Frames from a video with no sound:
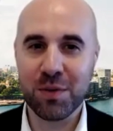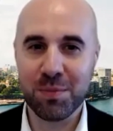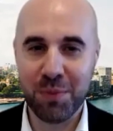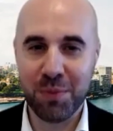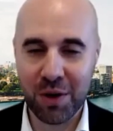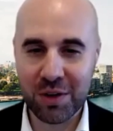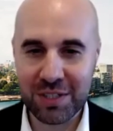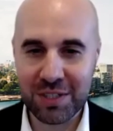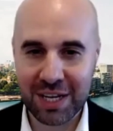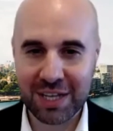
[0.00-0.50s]
a
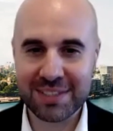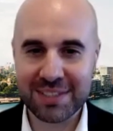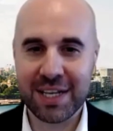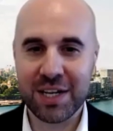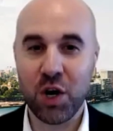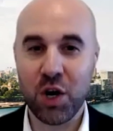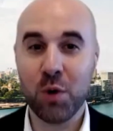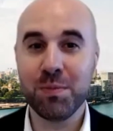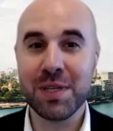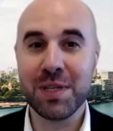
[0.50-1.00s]
podcast,
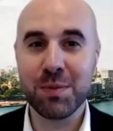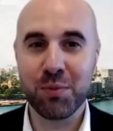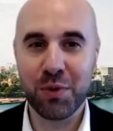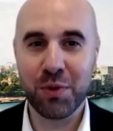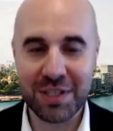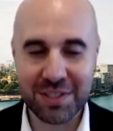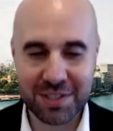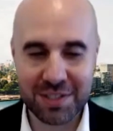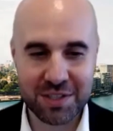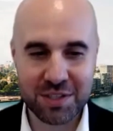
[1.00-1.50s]
that
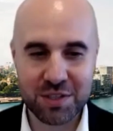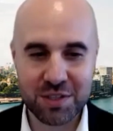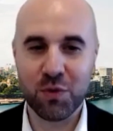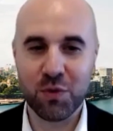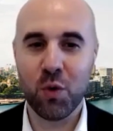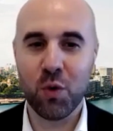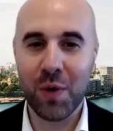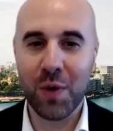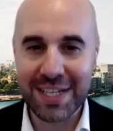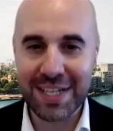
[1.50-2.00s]
omnipresence of
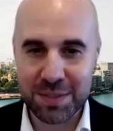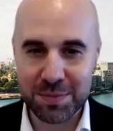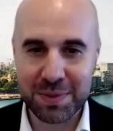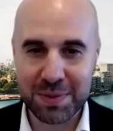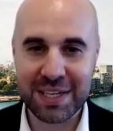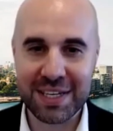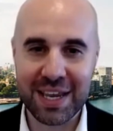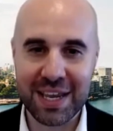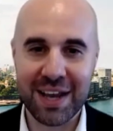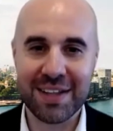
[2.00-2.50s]
always
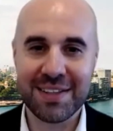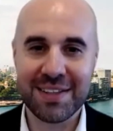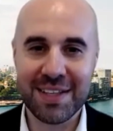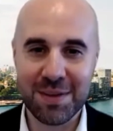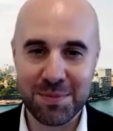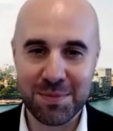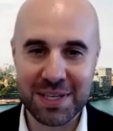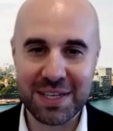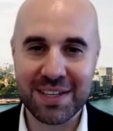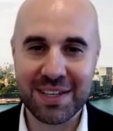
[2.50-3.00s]
being out there,
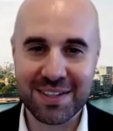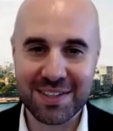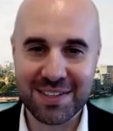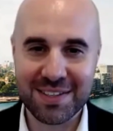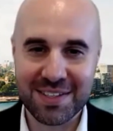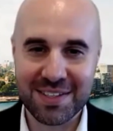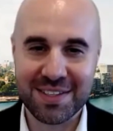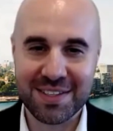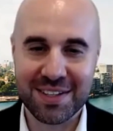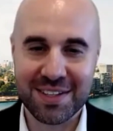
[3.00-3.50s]
being
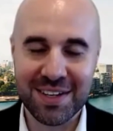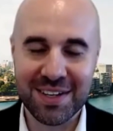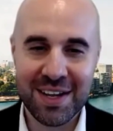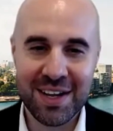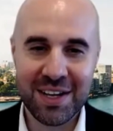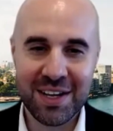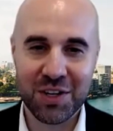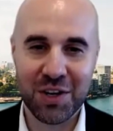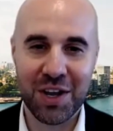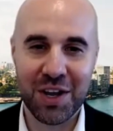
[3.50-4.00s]
consistent,
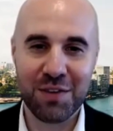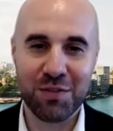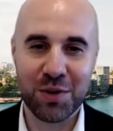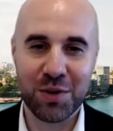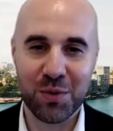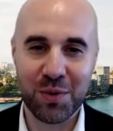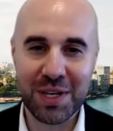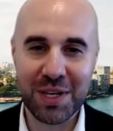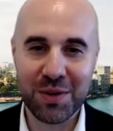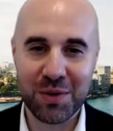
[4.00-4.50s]

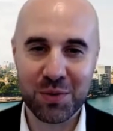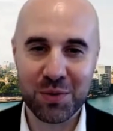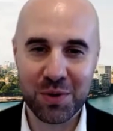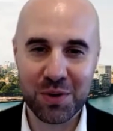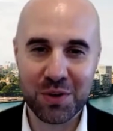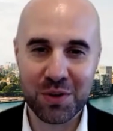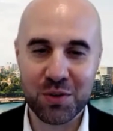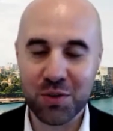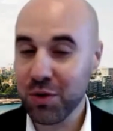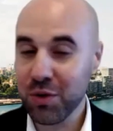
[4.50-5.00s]
every week with
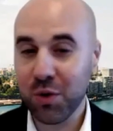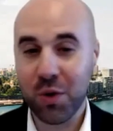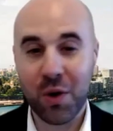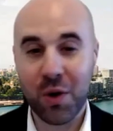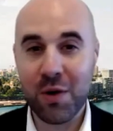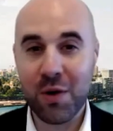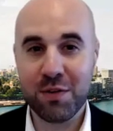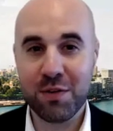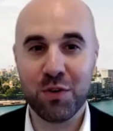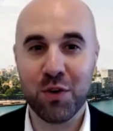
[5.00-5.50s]
what you do or
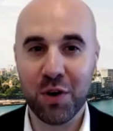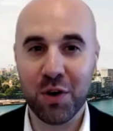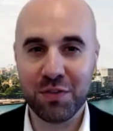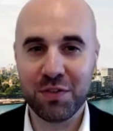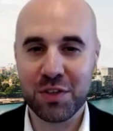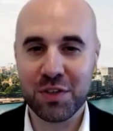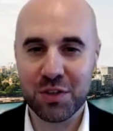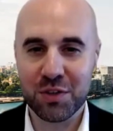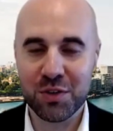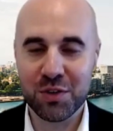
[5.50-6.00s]
however
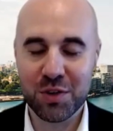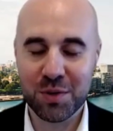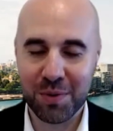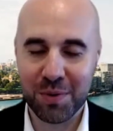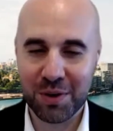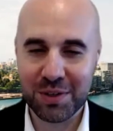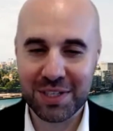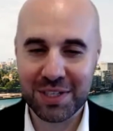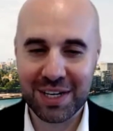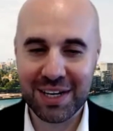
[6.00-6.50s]
often you do your
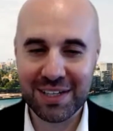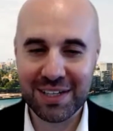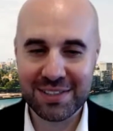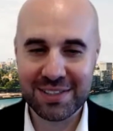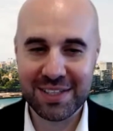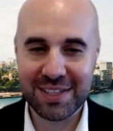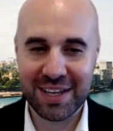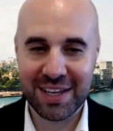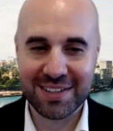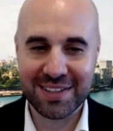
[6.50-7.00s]
podcast.
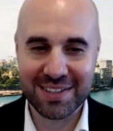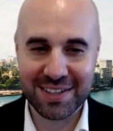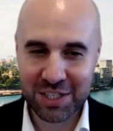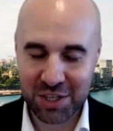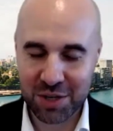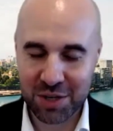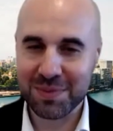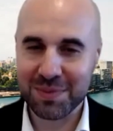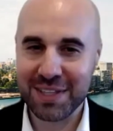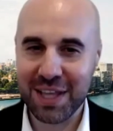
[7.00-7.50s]
And
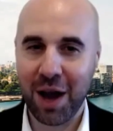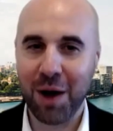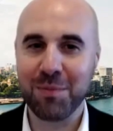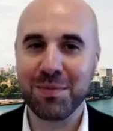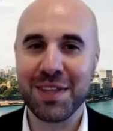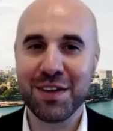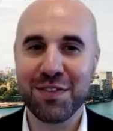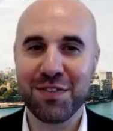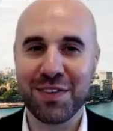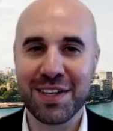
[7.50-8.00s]
so
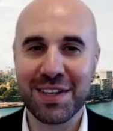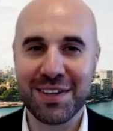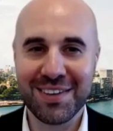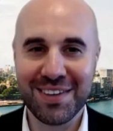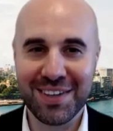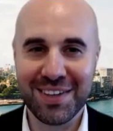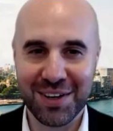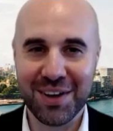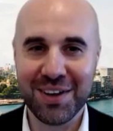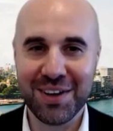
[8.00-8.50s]
I'm
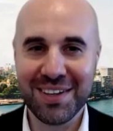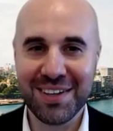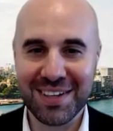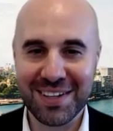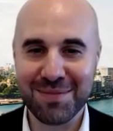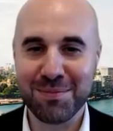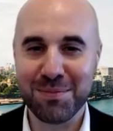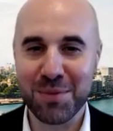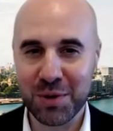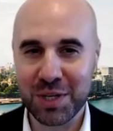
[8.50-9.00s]
definitely,
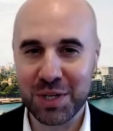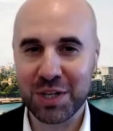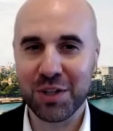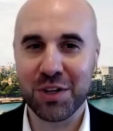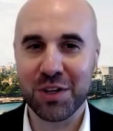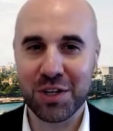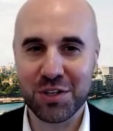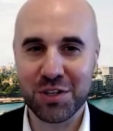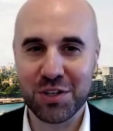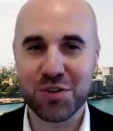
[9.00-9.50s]
building a
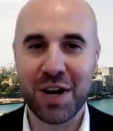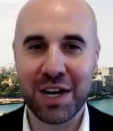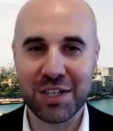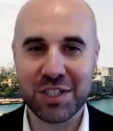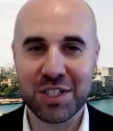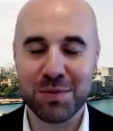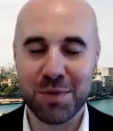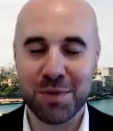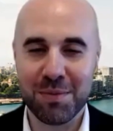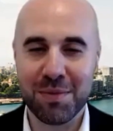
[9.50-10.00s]
lot of
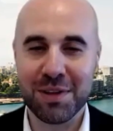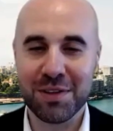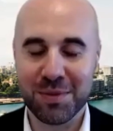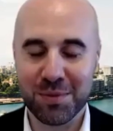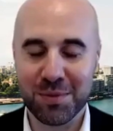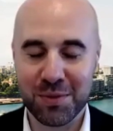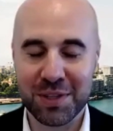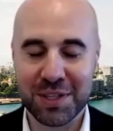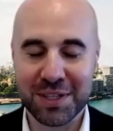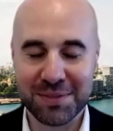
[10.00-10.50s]
traction and
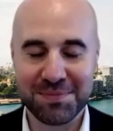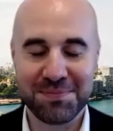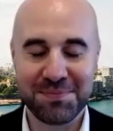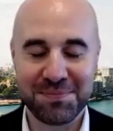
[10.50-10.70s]
momentum with it.